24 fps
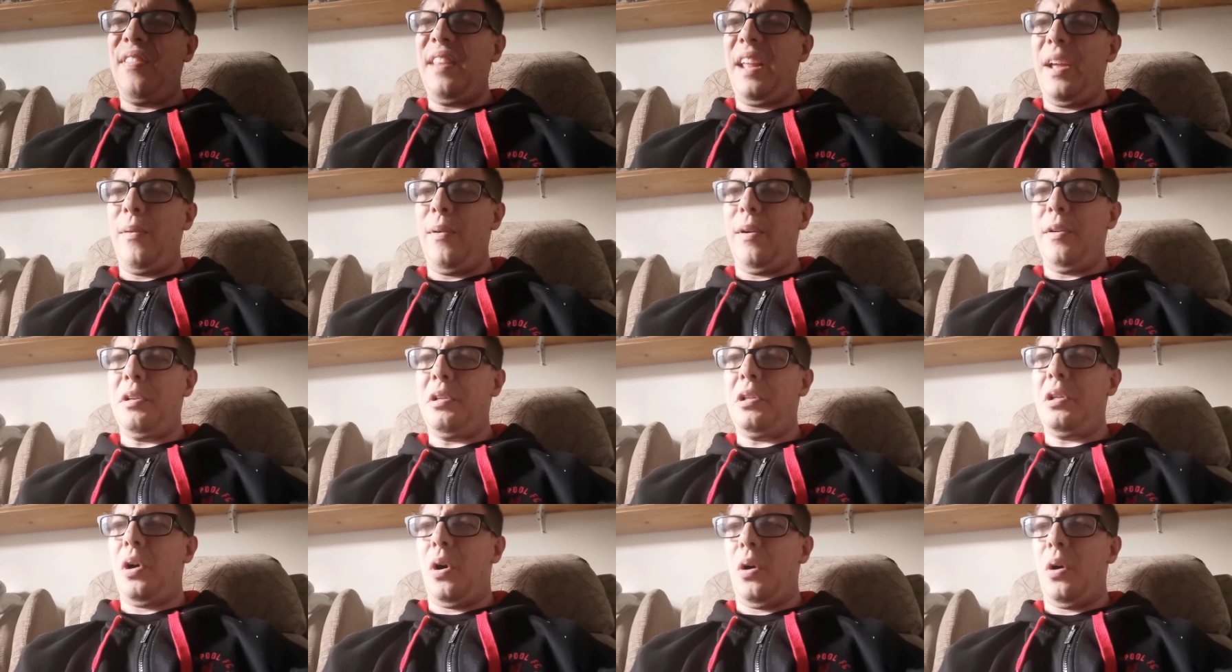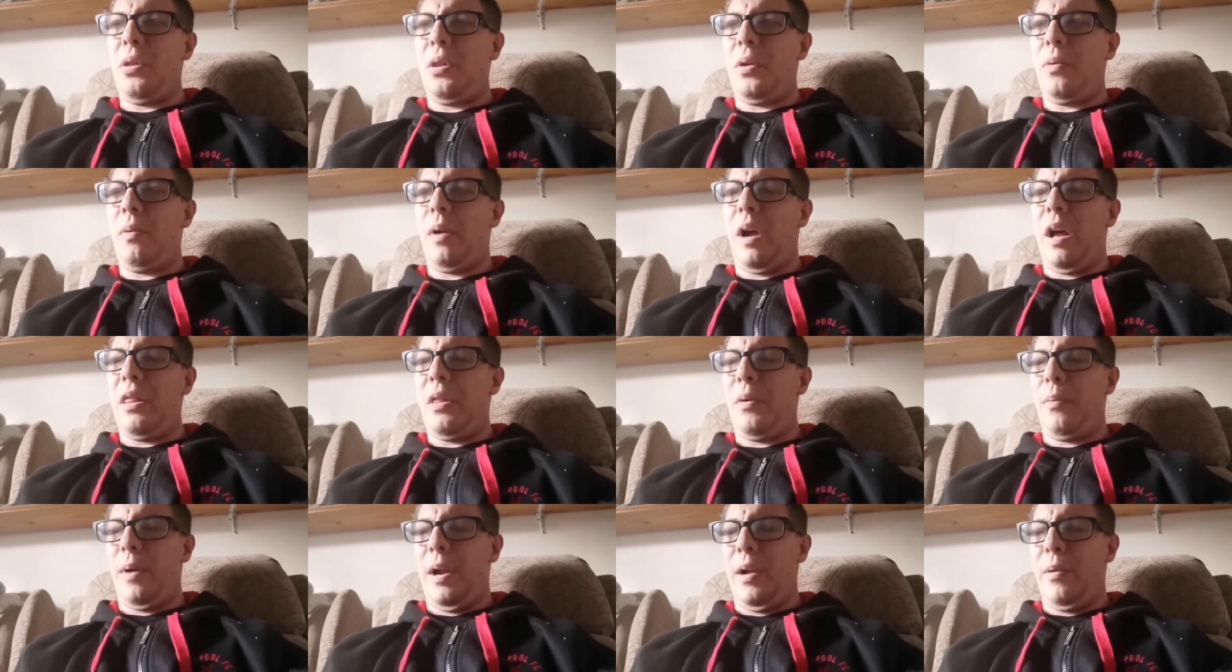if they were shot the
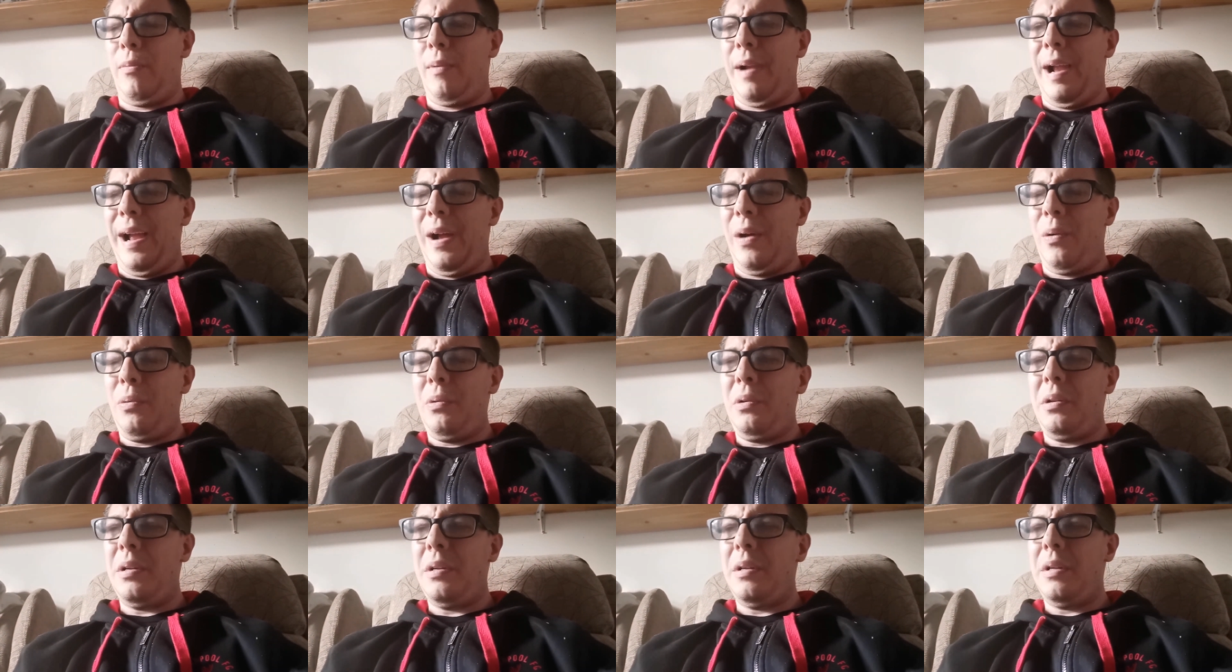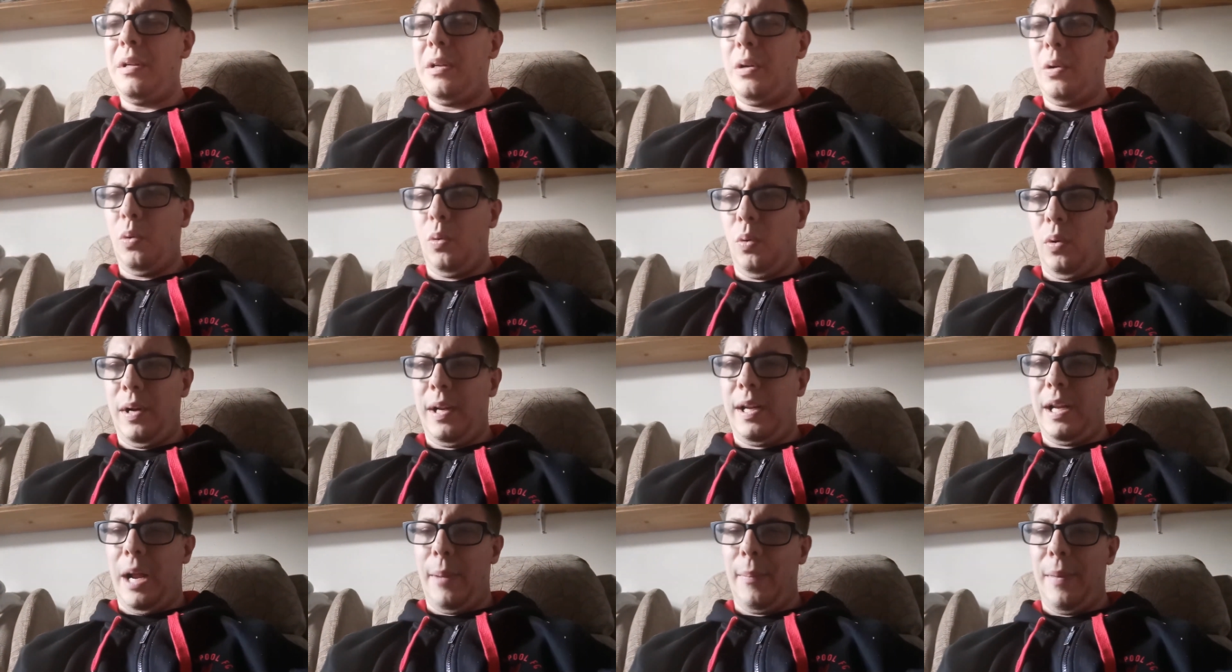other way round
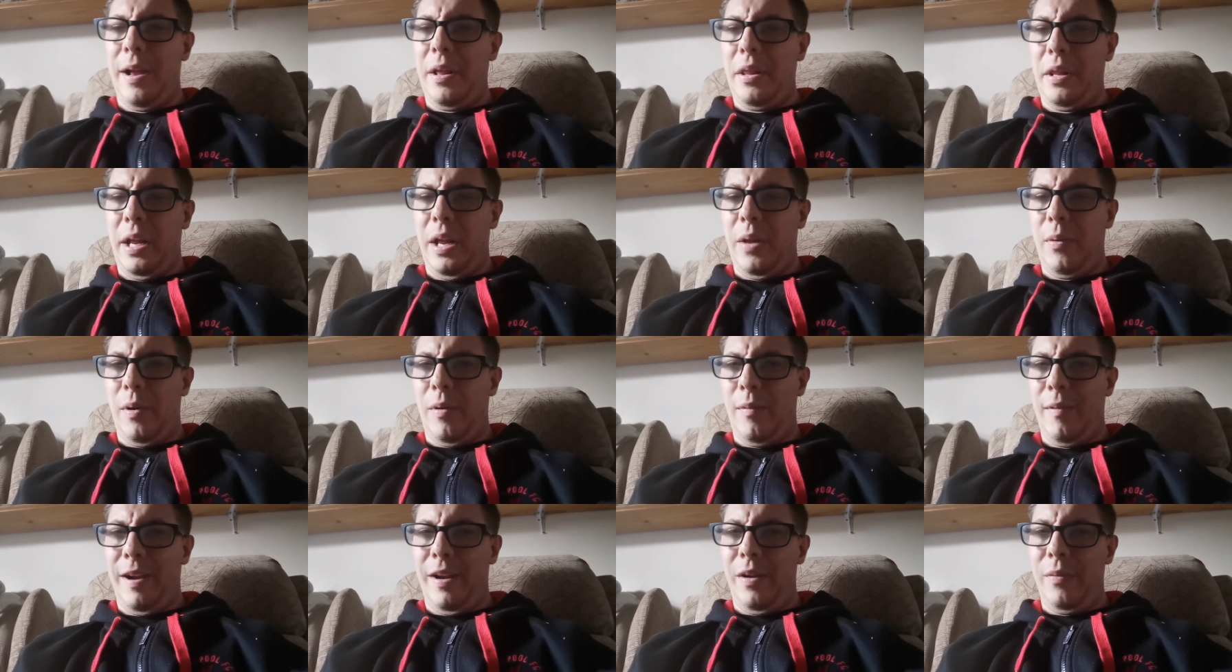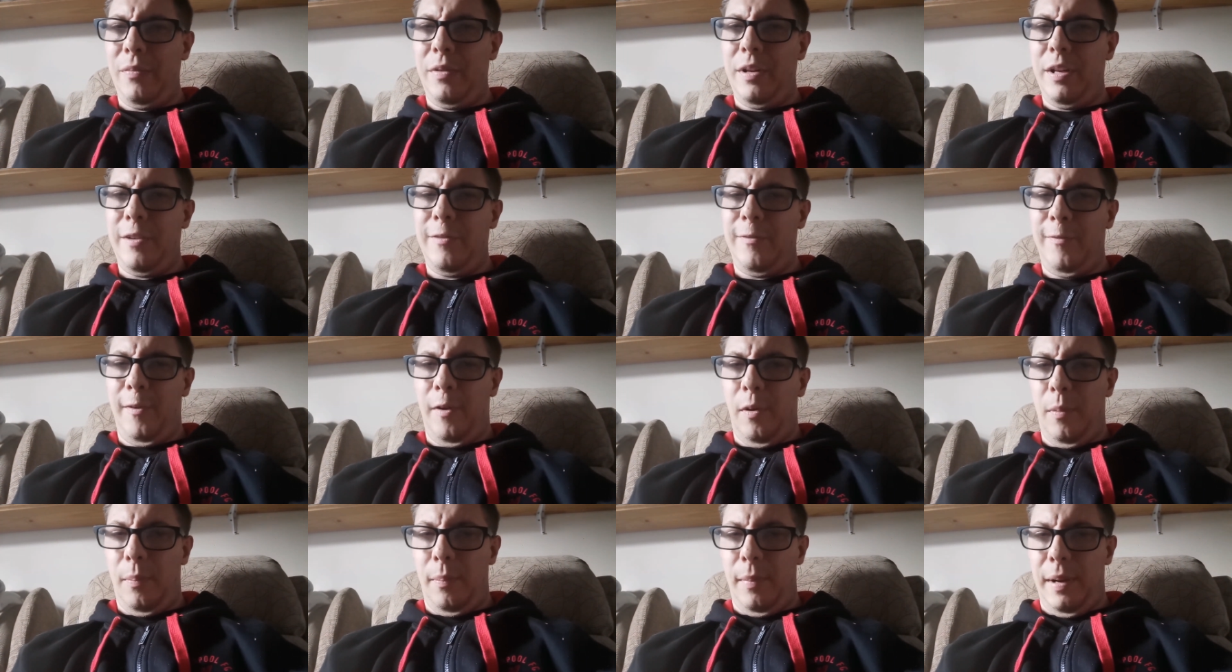or come out the other way round, this
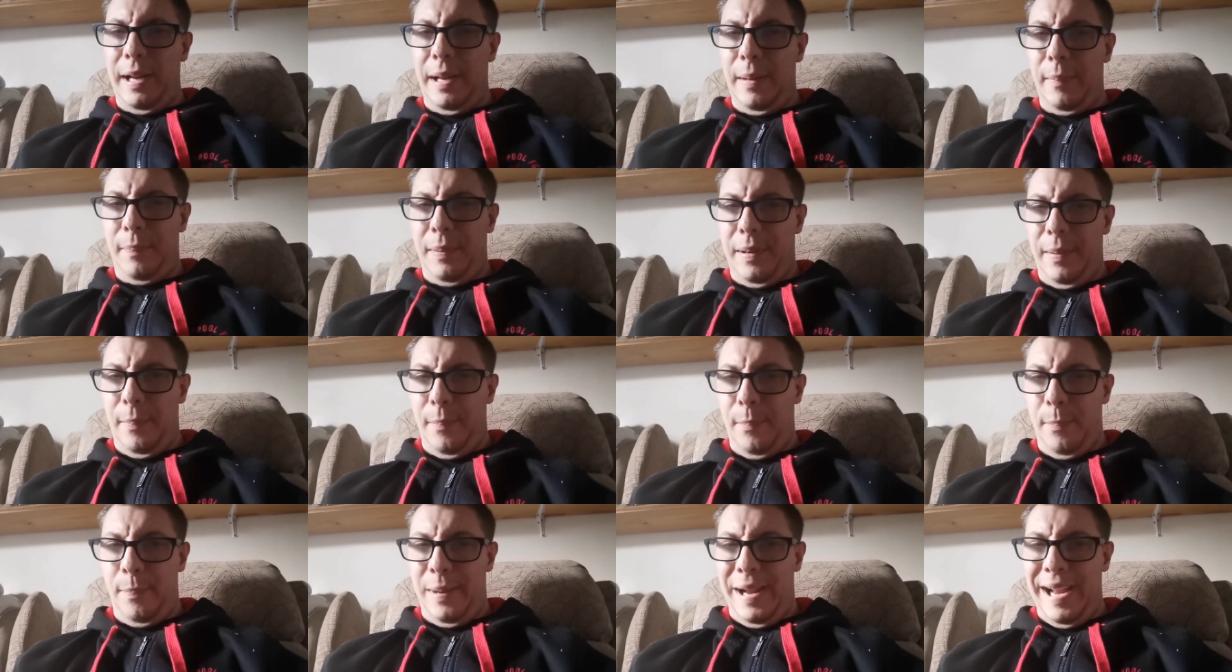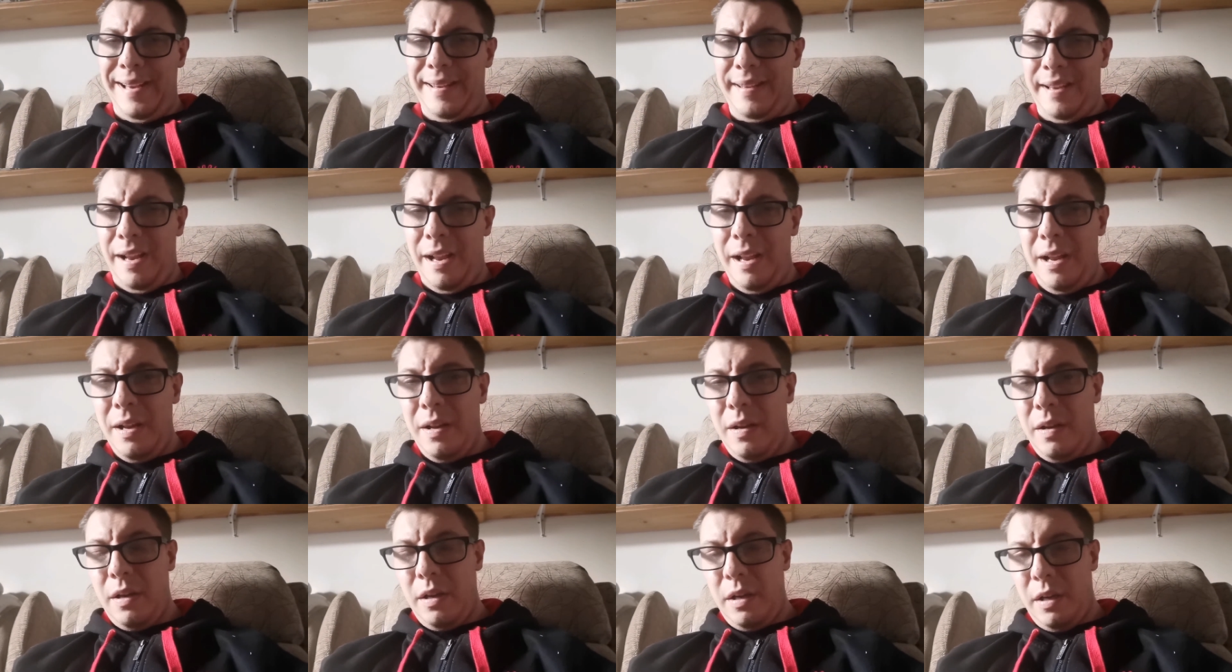film may have been better